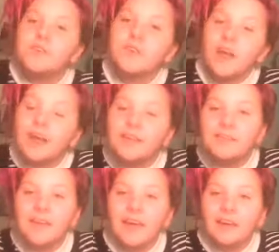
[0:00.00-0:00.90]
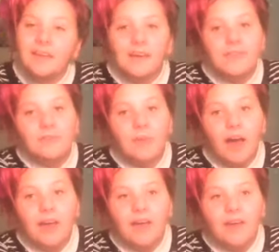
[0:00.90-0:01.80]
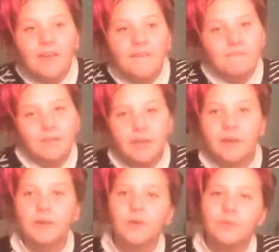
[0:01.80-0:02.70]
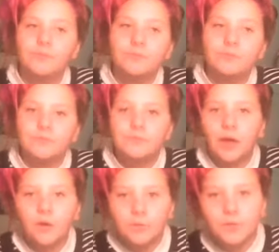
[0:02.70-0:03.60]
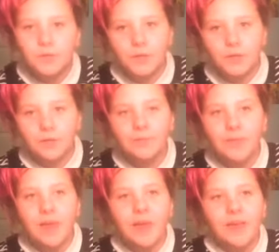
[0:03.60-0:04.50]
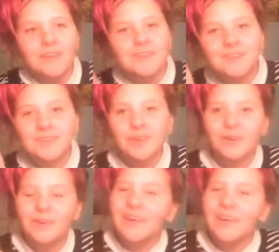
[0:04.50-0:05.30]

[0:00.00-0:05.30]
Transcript: So that is the end of my video. I hope you enjoyed it. So